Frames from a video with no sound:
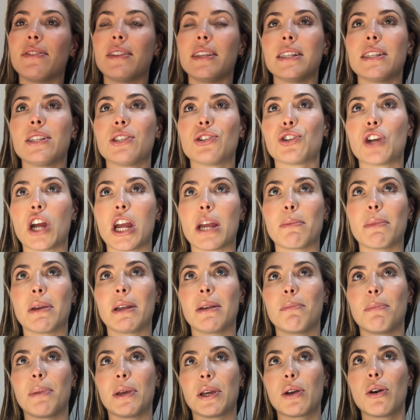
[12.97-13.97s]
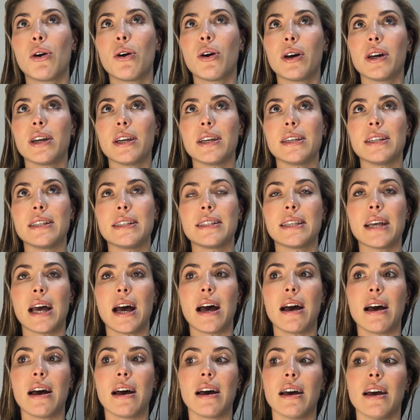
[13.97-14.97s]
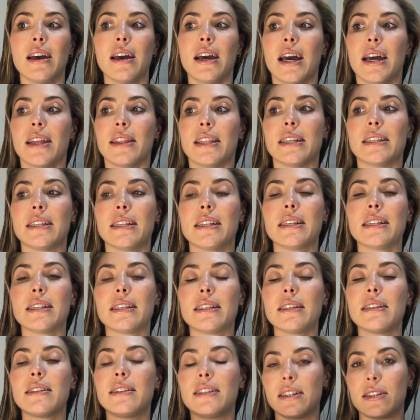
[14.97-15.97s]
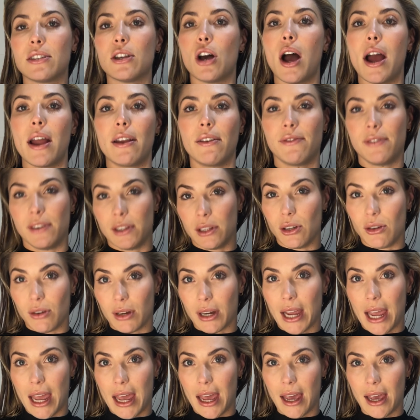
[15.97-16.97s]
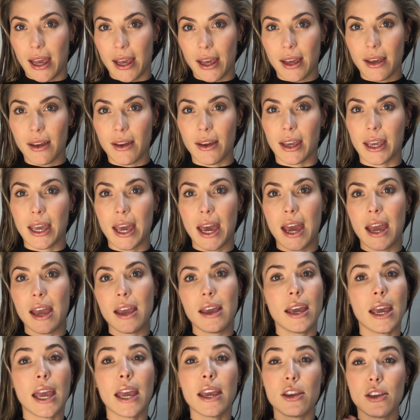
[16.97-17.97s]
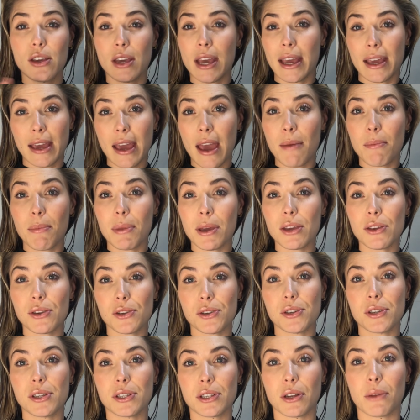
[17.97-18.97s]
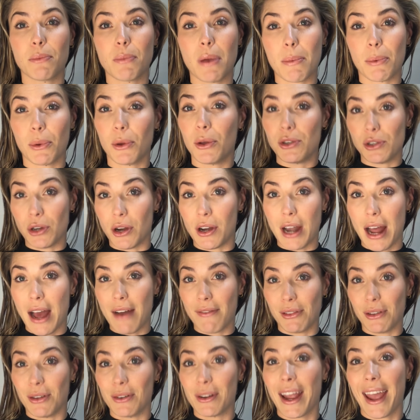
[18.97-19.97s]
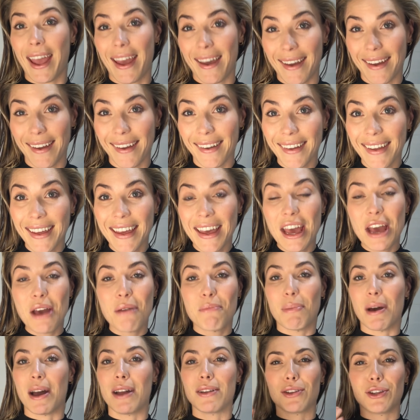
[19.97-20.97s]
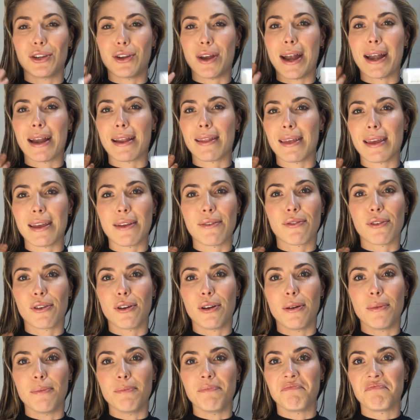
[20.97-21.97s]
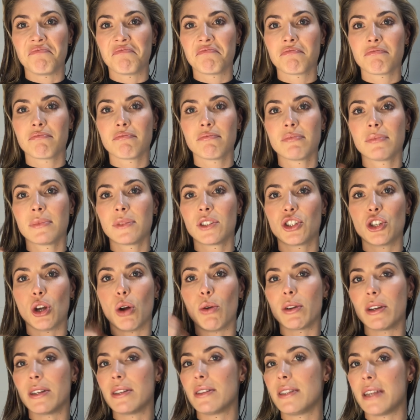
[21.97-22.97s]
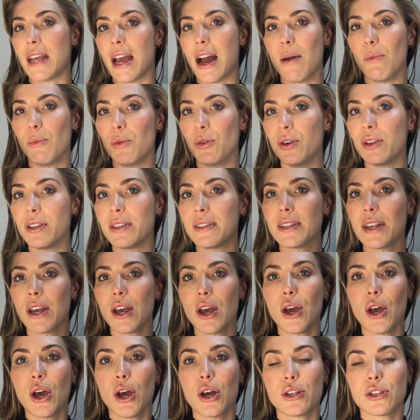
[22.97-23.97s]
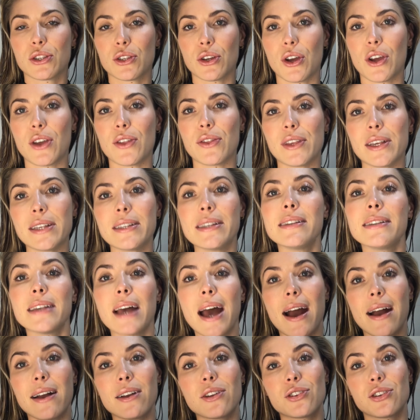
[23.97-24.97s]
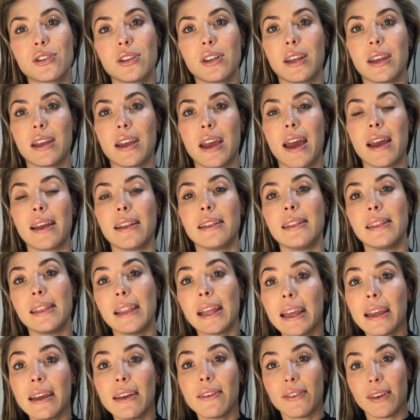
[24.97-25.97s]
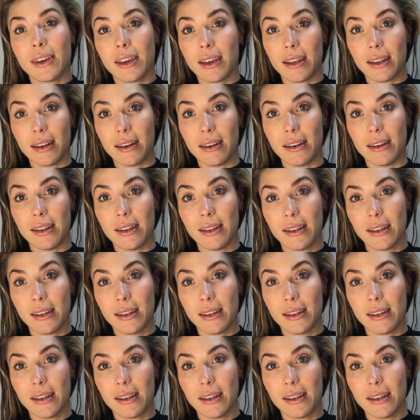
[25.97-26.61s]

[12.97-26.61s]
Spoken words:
this treatment because this is designed for long hair, okay? It can be used on people who don't have long hair, but you know, anything from shoulders downwards. So this is actually a leave-in